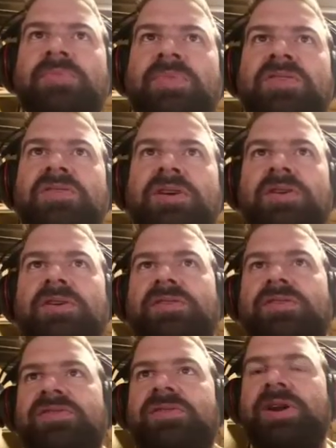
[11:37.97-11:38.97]
you get
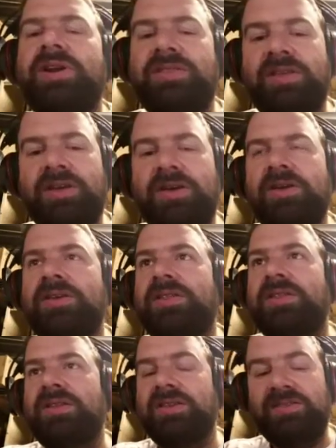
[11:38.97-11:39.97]
the strength here.
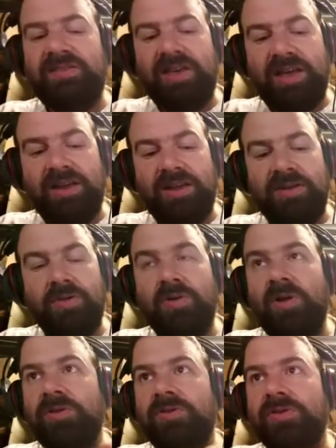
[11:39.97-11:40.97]
This is handy. You
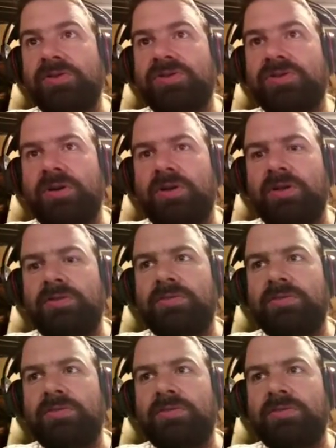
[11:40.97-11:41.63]
hold control,